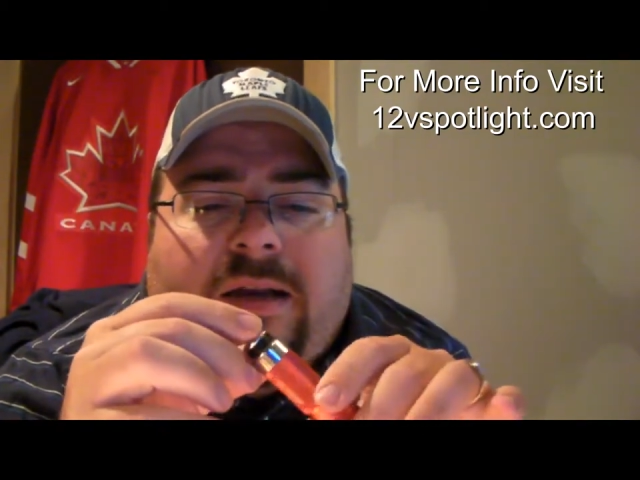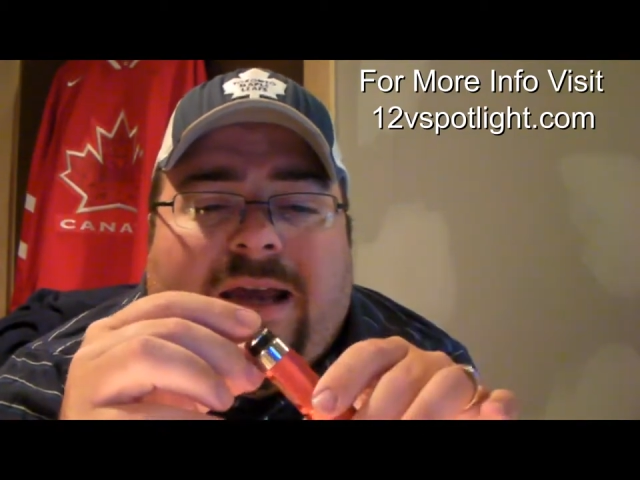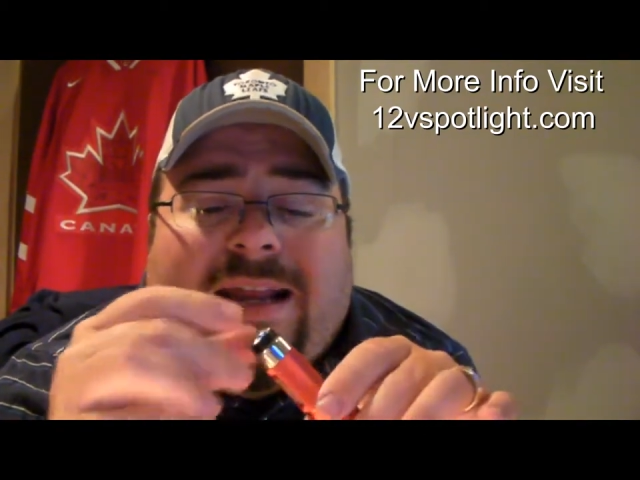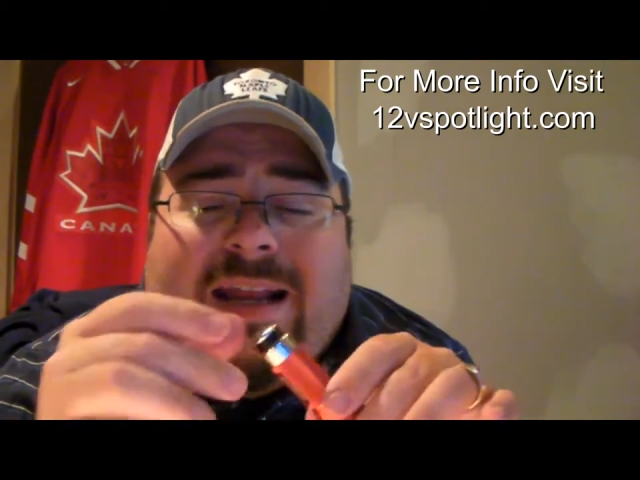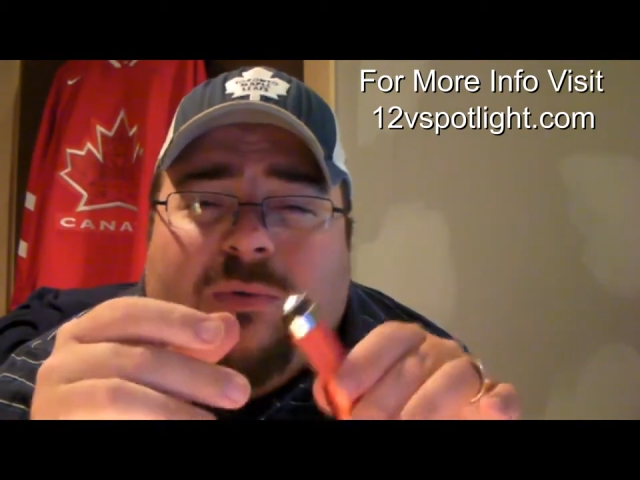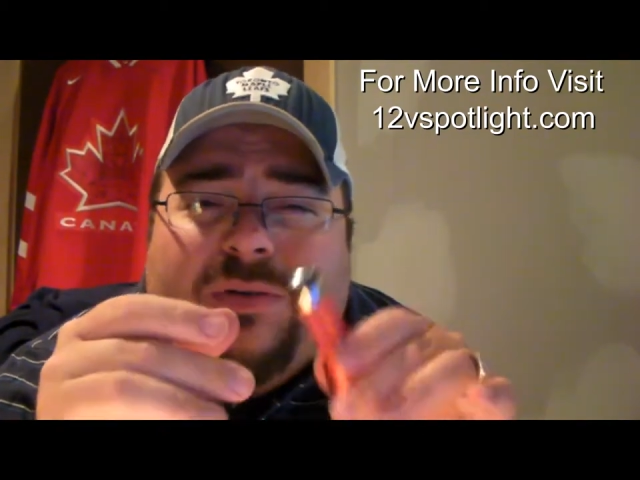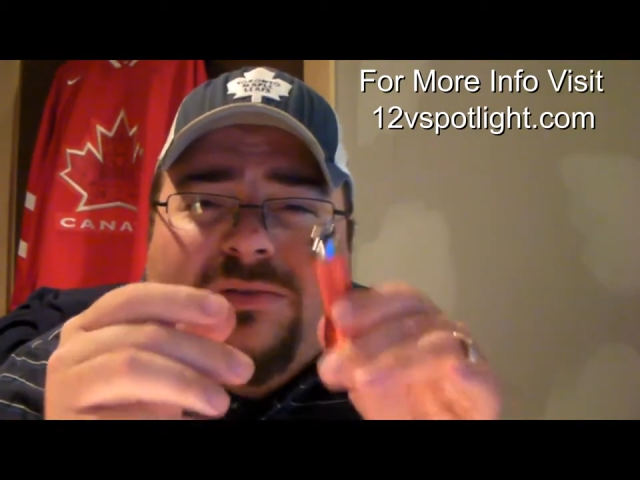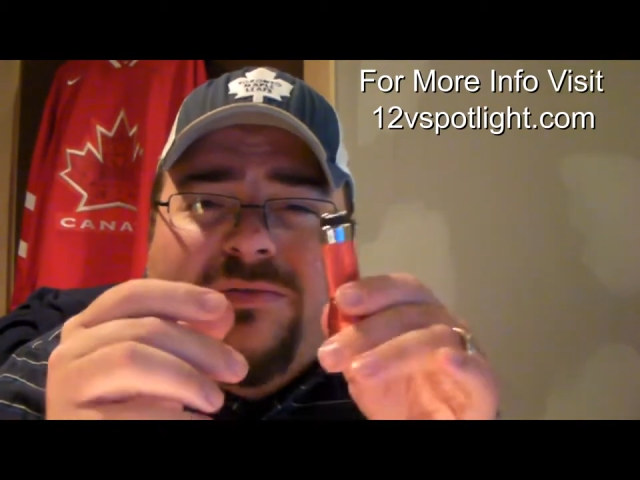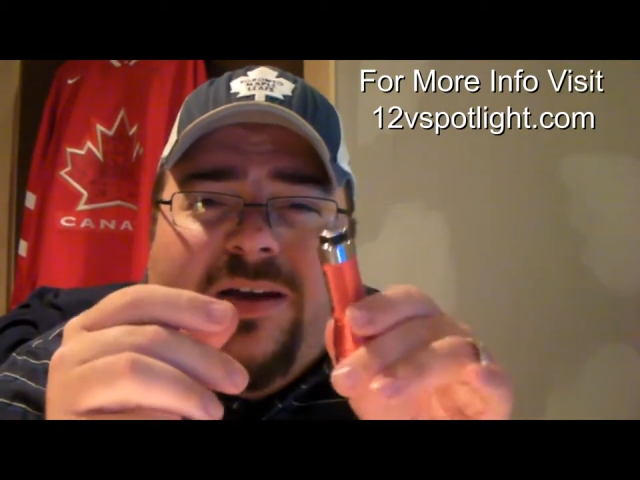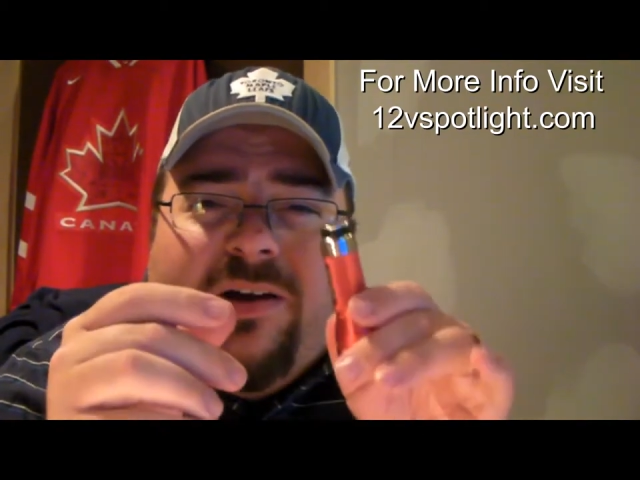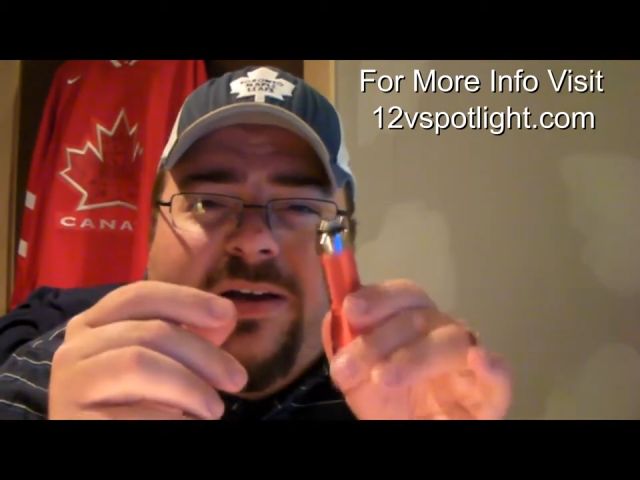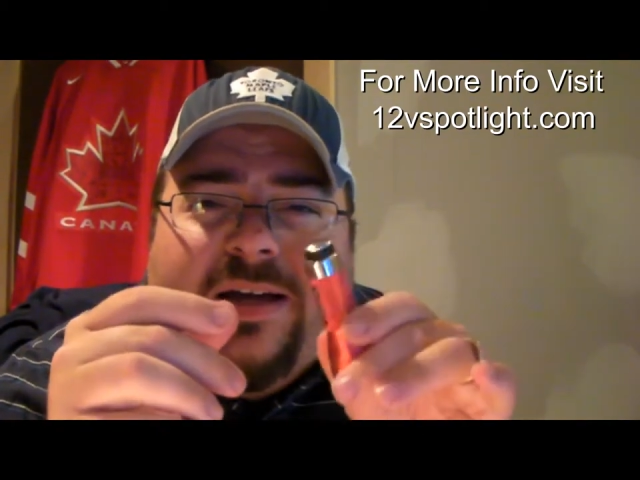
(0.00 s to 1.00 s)
And I was
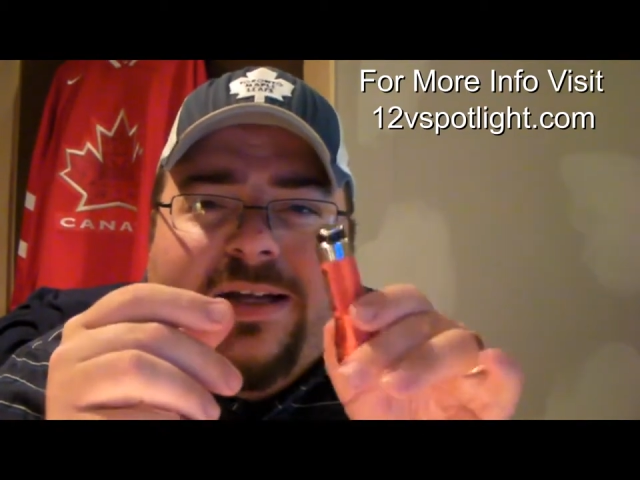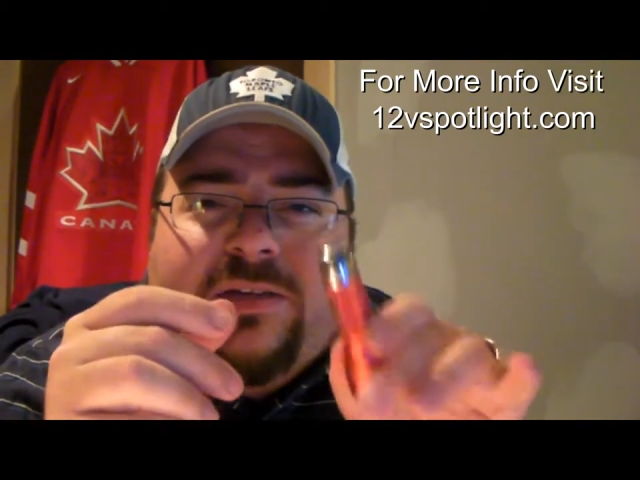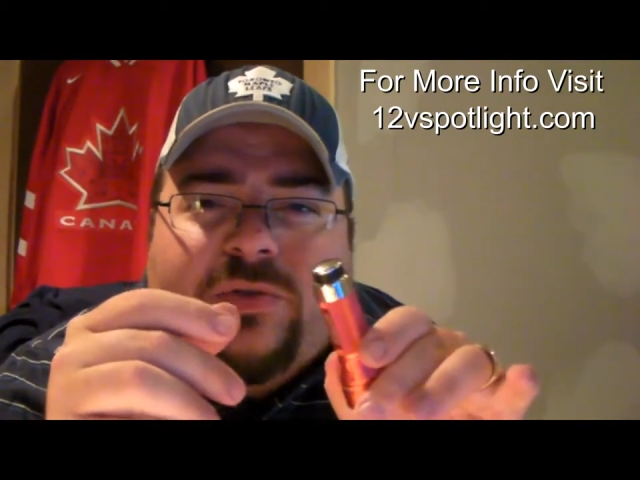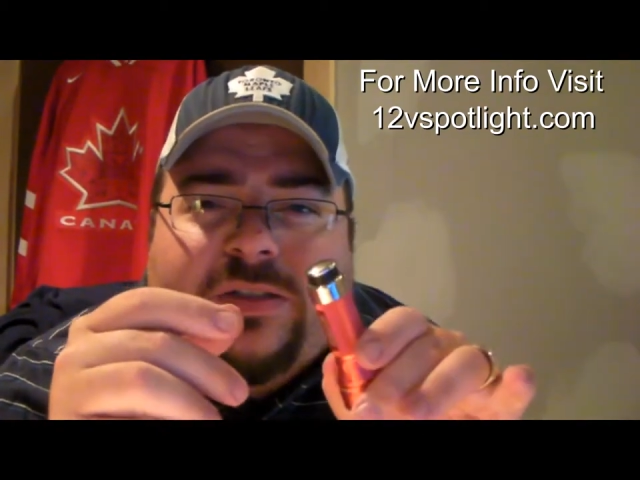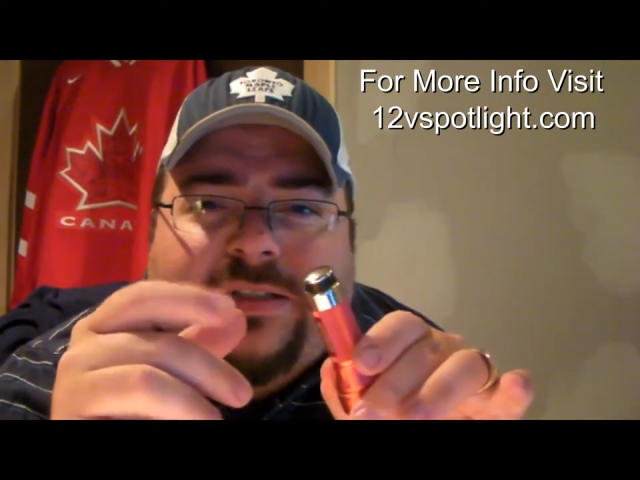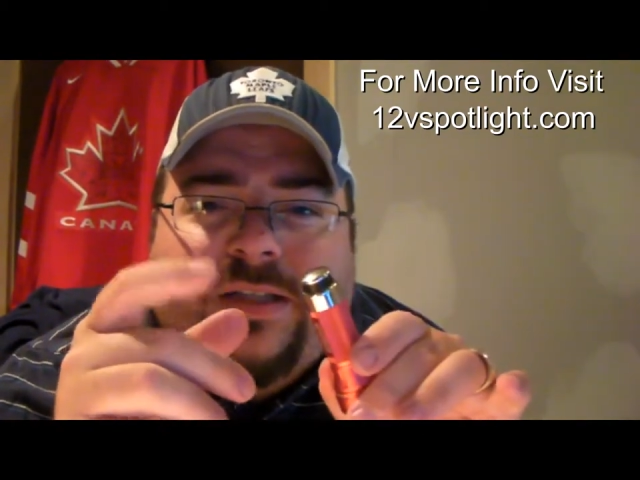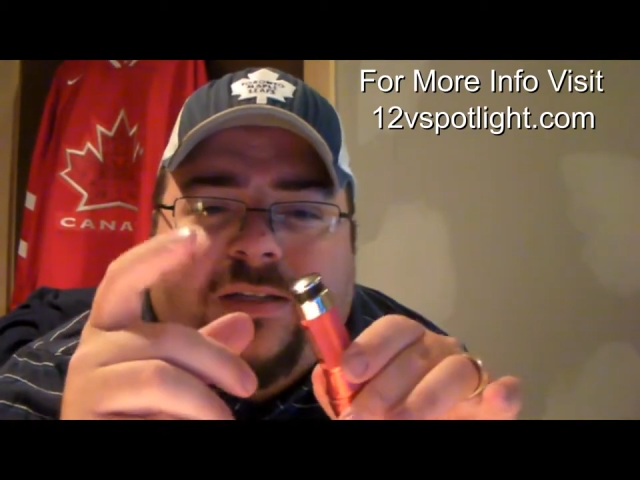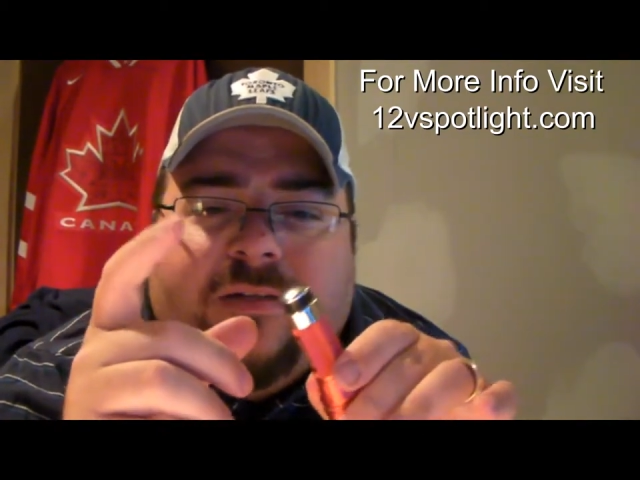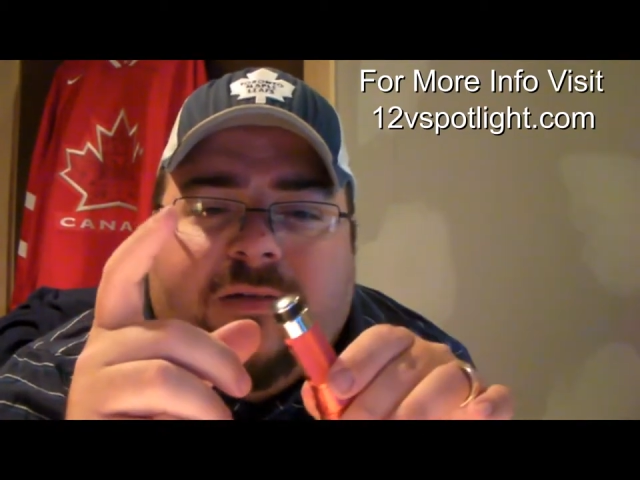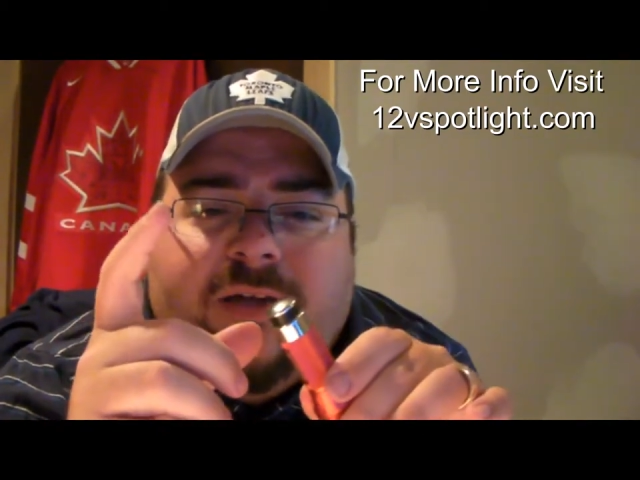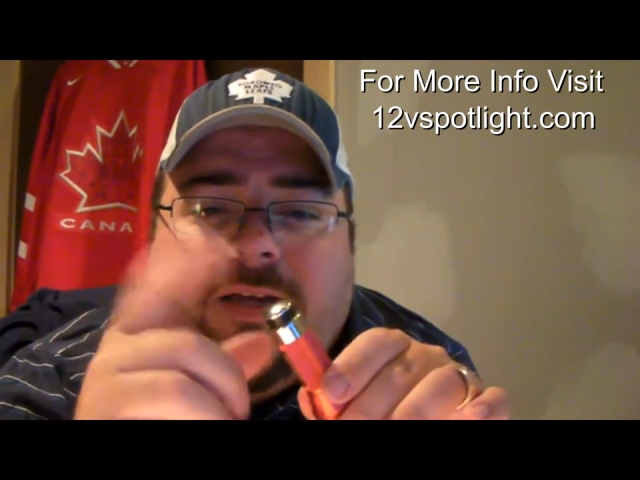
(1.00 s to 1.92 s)
very interested